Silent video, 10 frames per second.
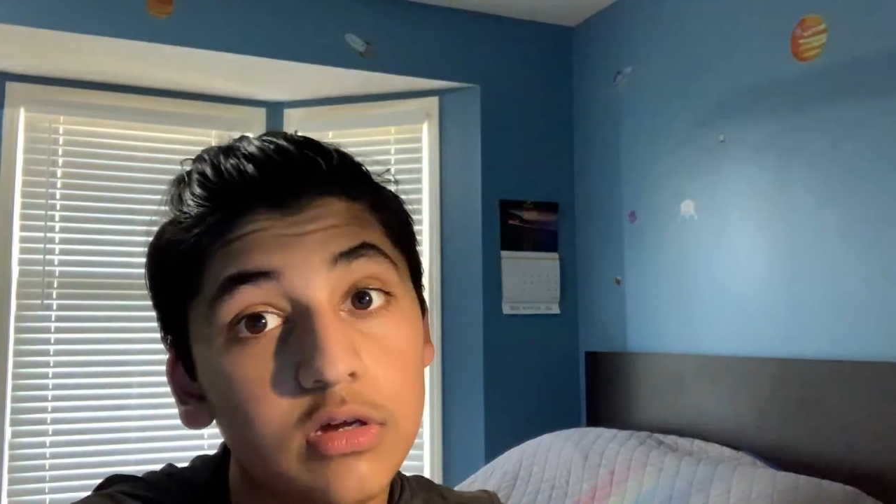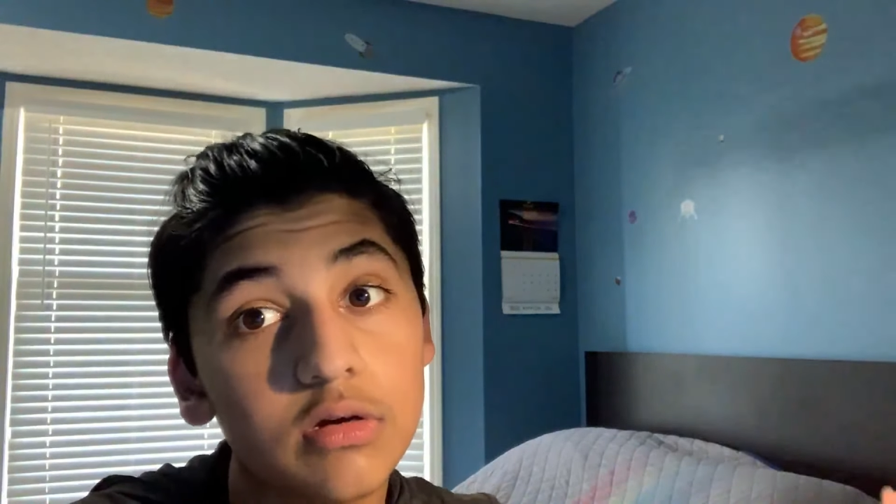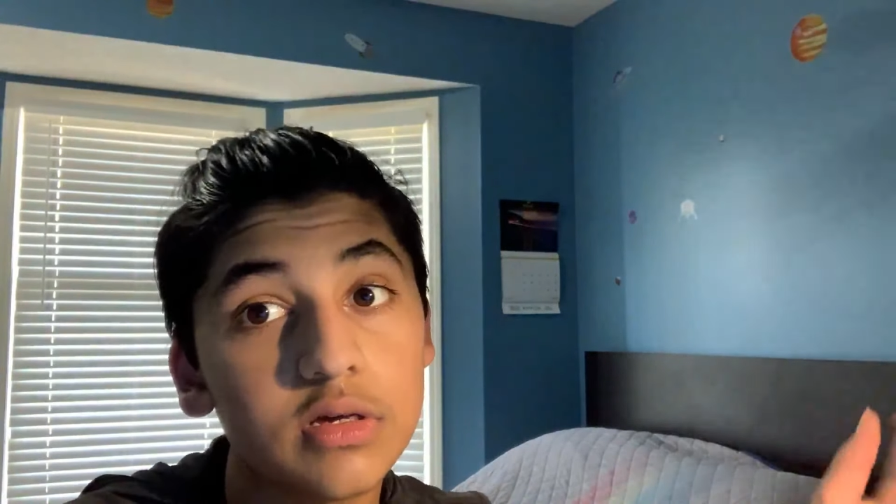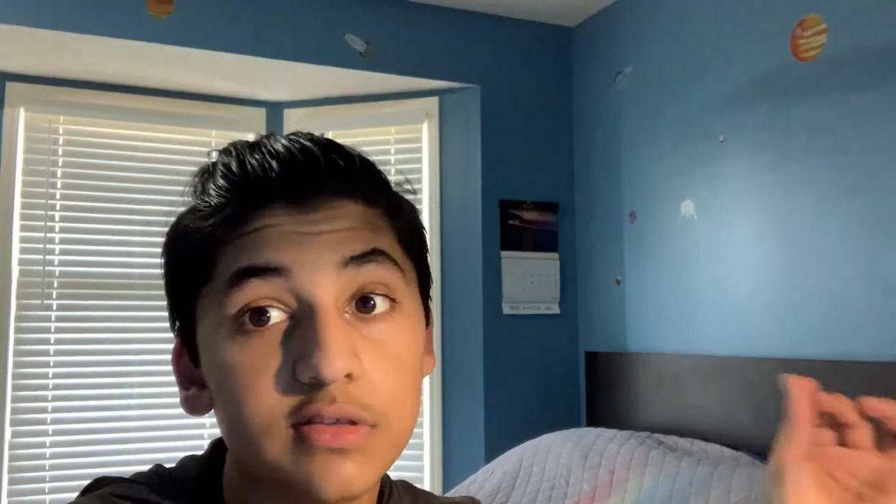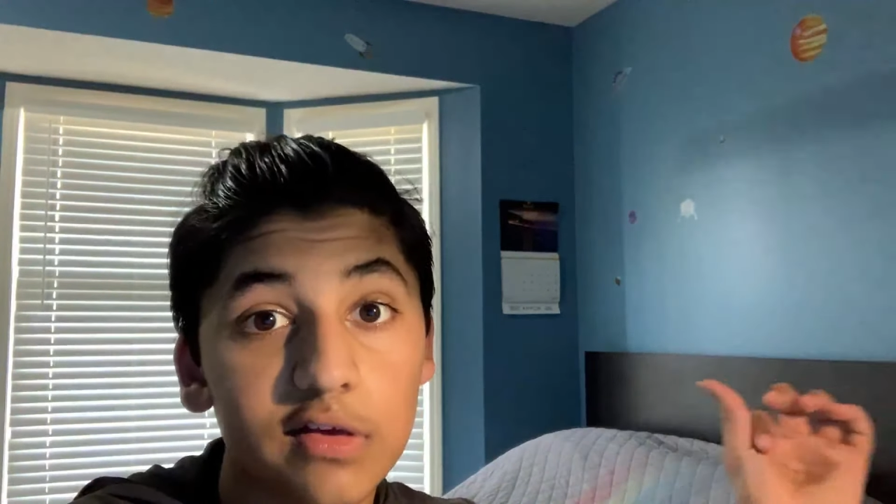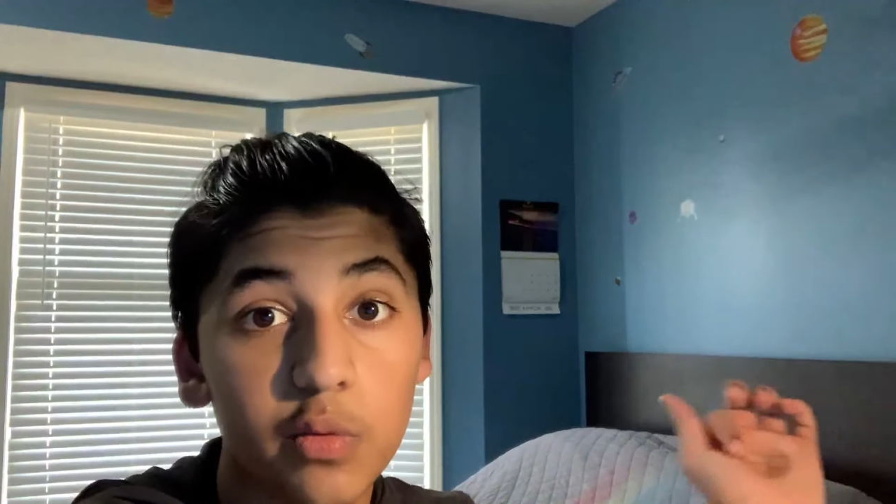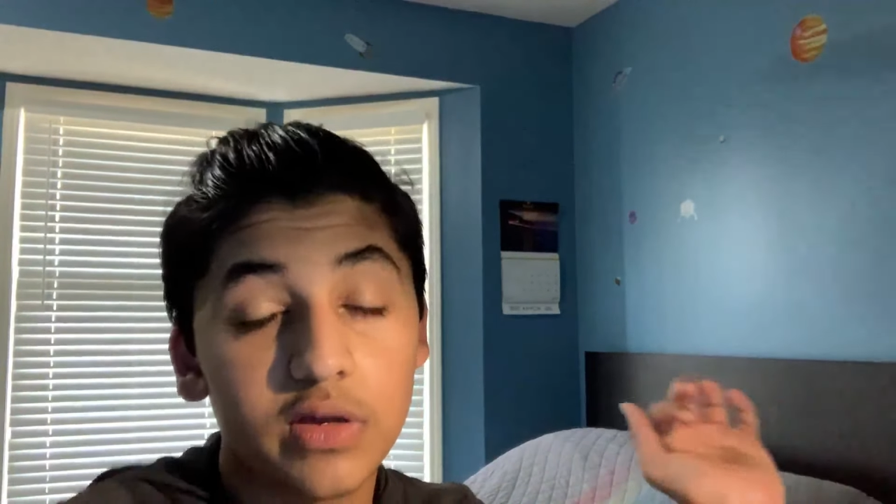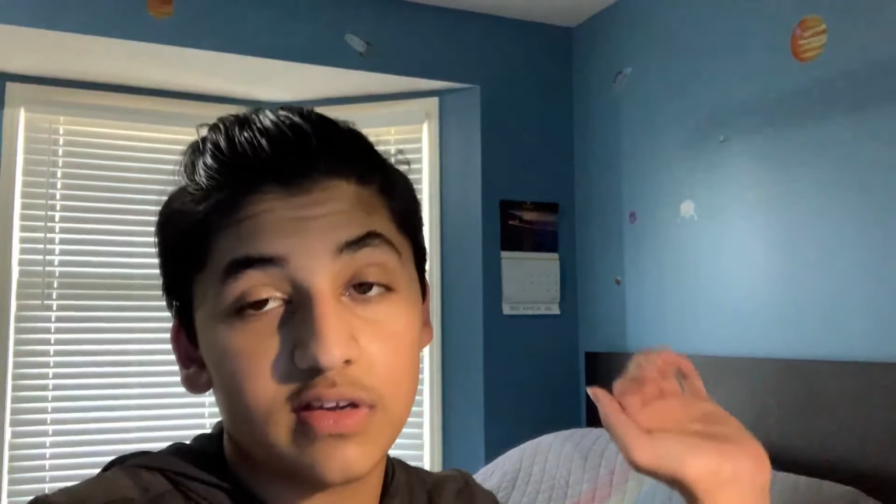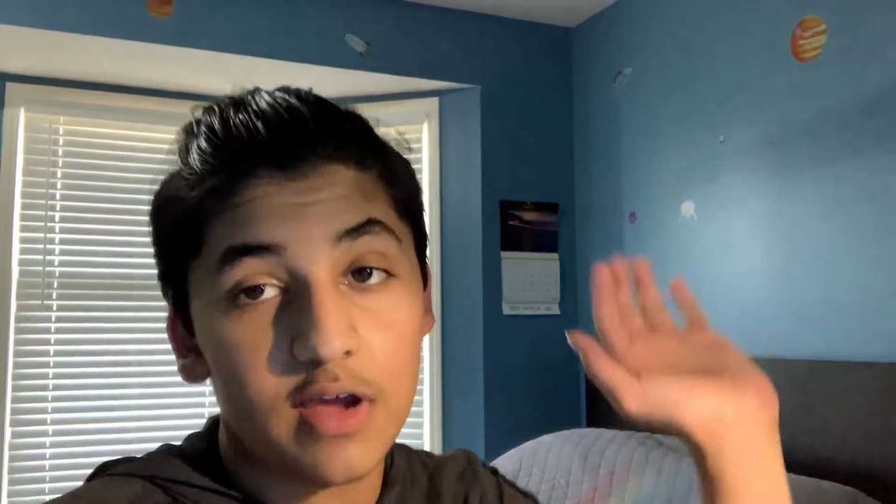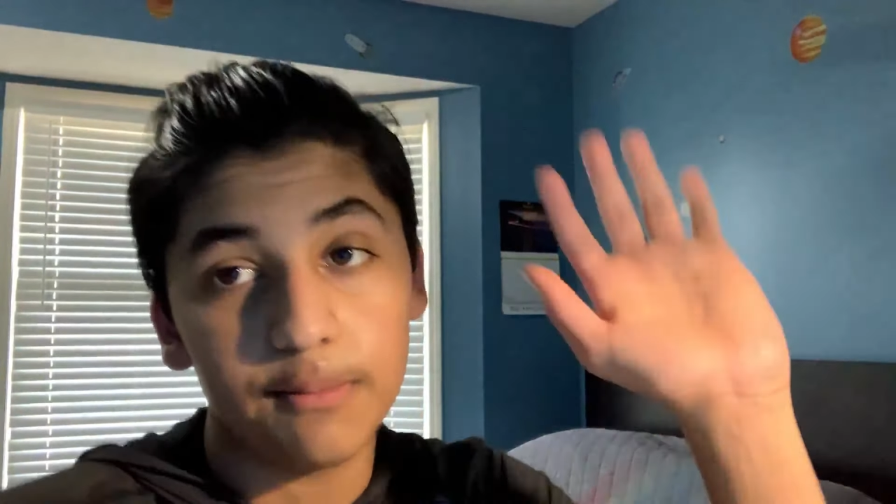Here is a
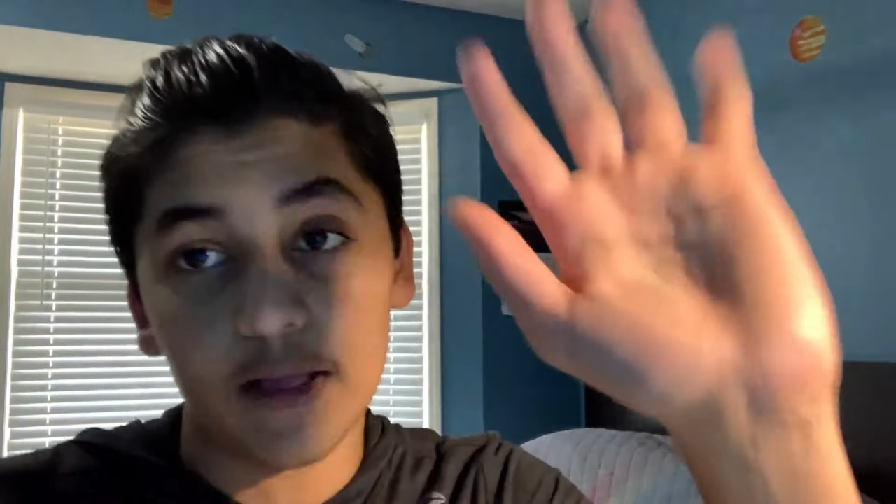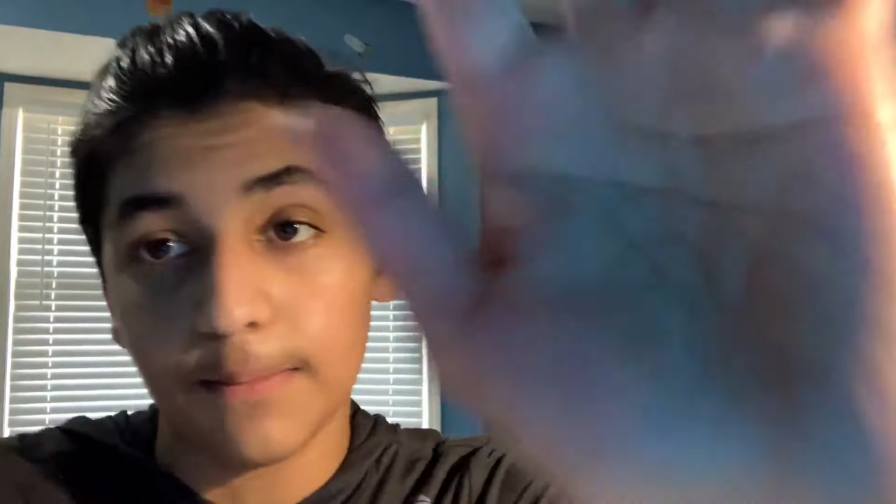quick time